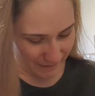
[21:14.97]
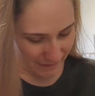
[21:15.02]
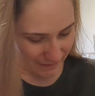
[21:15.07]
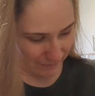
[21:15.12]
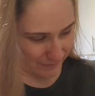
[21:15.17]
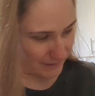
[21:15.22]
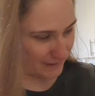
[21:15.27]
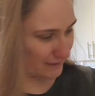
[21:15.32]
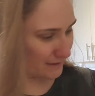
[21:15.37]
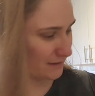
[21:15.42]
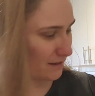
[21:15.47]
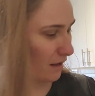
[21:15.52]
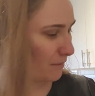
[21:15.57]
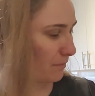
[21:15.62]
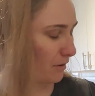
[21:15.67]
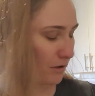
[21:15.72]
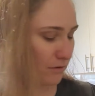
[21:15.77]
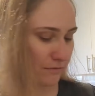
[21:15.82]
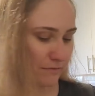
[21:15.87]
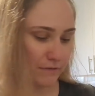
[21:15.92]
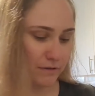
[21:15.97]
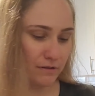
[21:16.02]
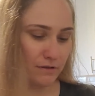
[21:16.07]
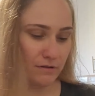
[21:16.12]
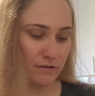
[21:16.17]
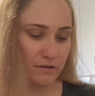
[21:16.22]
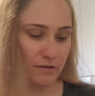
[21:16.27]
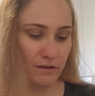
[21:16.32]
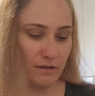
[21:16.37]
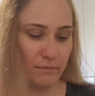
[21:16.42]
had to take the top off.
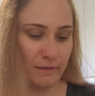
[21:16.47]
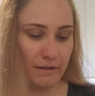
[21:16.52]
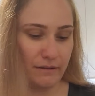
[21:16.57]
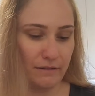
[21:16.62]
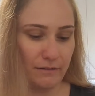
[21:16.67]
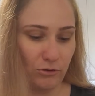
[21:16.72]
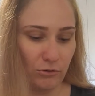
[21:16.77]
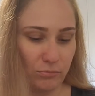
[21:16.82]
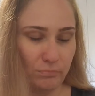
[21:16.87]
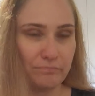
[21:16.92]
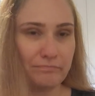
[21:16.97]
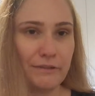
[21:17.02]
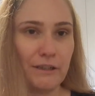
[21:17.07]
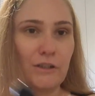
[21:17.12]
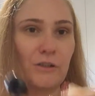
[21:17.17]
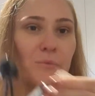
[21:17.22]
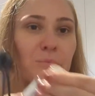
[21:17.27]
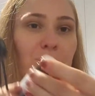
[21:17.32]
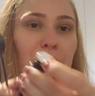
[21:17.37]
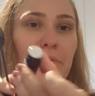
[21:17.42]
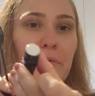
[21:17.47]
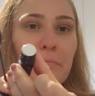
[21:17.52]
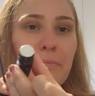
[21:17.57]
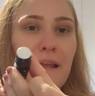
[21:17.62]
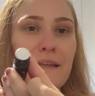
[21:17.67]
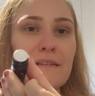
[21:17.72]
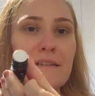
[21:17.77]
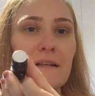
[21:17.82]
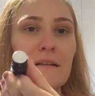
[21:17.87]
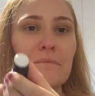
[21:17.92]
I mean the little, you know, the
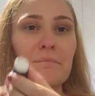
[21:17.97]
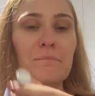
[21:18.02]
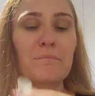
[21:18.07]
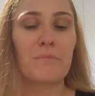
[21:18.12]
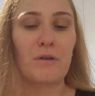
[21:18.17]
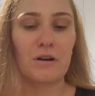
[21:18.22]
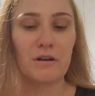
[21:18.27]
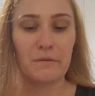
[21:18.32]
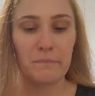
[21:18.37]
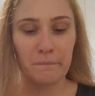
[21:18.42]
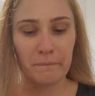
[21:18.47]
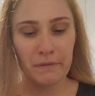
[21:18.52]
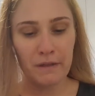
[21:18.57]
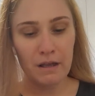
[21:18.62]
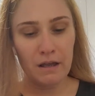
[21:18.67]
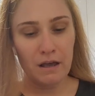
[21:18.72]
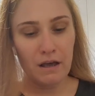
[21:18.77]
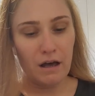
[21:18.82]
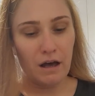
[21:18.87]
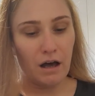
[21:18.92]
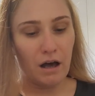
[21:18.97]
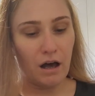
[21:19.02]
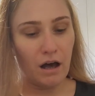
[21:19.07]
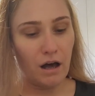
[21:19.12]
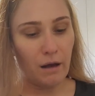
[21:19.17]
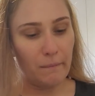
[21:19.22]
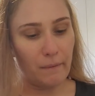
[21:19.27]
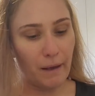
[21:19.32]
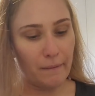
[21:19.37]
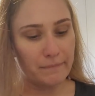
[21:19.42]
plastic part.
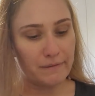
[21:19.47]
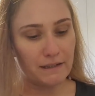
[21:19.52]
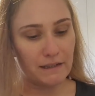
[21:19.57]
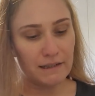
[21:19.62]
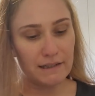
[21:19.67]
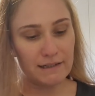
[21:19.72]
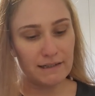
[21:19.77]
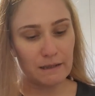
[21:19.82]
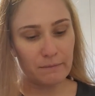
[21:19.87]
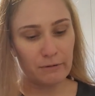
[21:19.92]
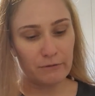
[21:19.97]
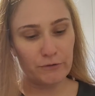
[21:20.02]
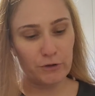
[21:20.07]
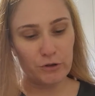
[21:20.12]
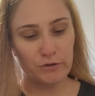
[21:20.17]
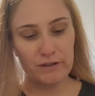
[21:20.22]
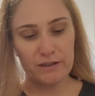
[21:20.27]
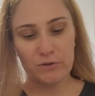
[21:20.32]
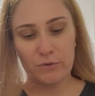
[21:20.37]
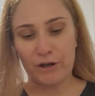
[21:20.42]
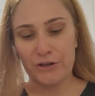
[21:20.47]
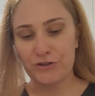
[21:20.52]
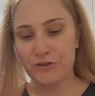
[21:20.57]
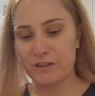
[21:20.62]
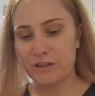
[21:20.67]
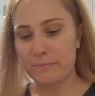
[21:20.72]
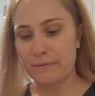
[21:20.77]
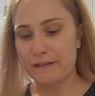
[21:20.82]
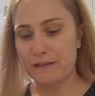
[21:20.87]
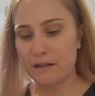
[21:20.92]
I'm gonna skip a few of these
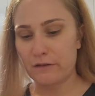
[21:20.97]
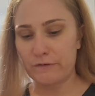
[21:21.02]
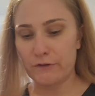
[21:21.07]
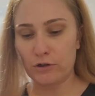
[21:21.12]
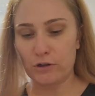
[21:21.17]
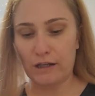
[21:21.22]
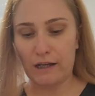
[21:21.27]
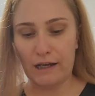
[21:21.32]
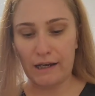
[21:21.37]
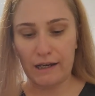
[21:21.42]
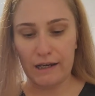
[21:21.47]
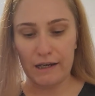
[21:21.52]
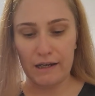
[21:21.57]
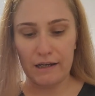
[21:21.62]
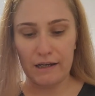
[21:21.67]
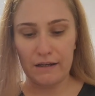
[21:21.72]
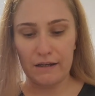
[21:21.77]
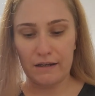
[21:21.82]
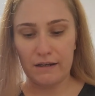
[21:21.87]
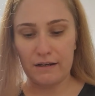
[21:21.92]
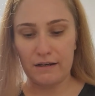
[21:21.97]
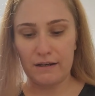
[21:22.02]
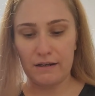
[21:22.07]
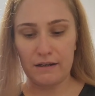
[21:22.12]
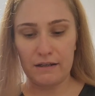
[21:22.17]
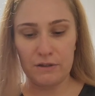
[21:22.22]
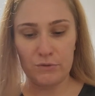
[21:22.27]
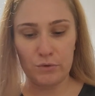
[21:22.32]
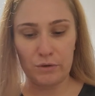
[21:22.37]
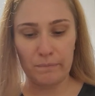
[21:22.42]
questions because I feel like it
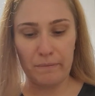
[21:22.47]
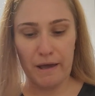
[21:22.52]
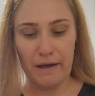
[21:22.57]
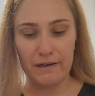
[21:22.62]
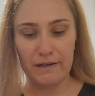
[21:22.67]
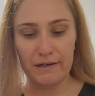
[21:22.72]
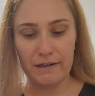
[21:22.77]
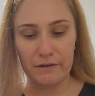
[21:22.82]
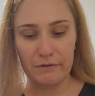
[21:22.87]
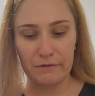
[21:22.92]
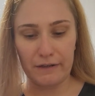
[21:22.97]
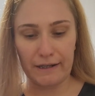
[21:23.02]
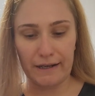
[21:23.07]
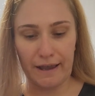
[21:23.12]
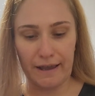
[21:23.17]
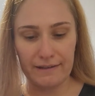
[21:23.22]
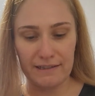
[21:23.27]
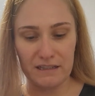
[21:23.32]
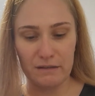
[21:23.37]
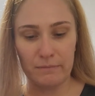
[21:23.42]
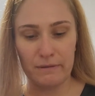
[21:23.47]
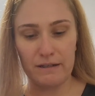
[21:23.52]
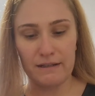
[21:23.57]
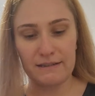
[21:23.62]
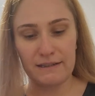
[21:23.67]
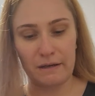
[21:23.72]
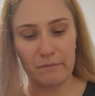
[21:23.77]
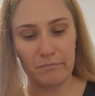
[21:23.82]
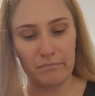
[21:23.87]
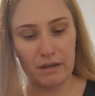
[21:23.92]
is repetitive, like asking me the
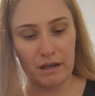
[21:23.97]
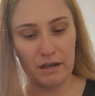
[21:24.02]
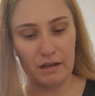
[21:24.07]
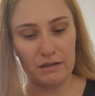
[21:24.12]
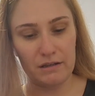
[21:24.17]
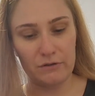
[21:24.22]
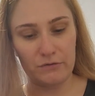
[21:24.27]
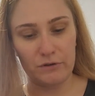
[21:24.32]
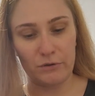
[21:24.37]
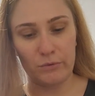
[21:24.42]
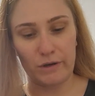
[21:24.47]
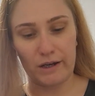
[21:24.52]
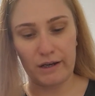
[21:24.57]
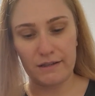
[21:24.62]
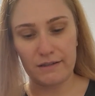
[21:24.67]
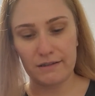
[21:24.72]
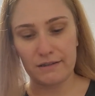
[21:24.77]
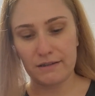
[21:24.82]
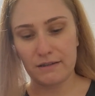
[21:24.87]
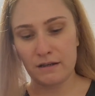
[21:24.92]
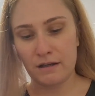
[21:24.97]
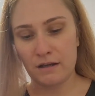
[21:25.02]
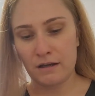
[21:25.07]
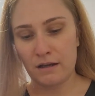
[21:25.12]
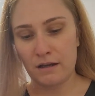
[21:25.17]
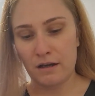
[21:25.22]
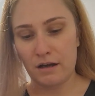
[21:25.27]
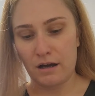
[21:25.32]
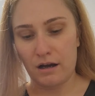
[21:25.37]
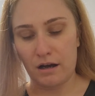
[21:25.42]
same thing in different ways.
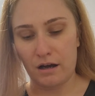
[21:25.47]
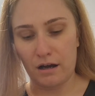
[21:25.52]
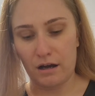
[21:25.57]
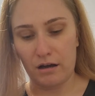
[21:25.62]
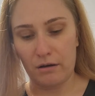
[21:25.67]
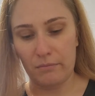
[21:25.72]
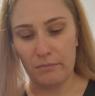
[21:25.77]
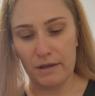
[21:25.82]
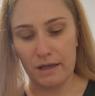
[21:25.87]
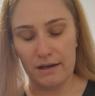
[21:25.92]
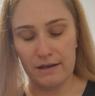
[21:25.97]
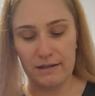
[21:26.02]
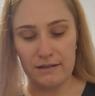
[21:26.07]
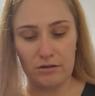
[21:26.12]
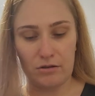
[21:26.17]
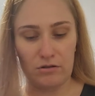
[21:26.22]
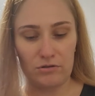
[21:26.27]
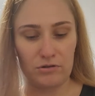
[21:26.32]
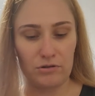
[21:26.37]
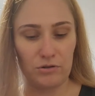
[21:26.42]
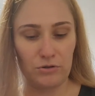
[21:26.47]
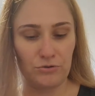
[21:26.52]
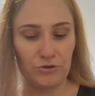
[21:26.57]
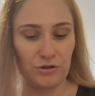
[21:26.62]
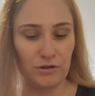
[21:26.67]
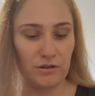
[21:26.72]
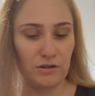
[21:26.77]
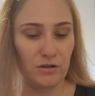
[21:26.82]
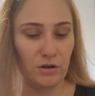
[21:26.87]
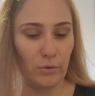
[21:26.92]
And it's also
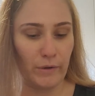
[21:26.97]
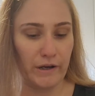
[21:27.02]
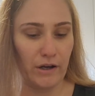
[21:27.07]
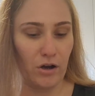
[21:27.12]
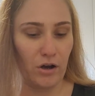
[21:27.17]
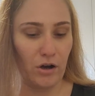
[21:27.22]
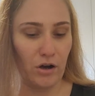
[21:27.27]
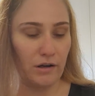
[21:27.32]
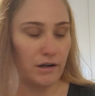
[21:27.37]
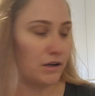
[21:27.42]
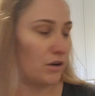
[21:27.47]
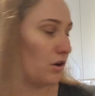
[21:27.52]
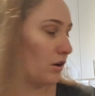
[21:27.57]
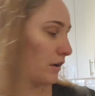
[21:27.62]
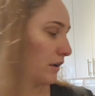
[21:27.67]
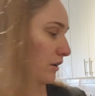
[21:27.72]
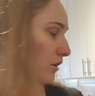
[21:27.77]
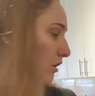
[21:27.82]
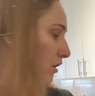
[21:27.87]
just going on and on and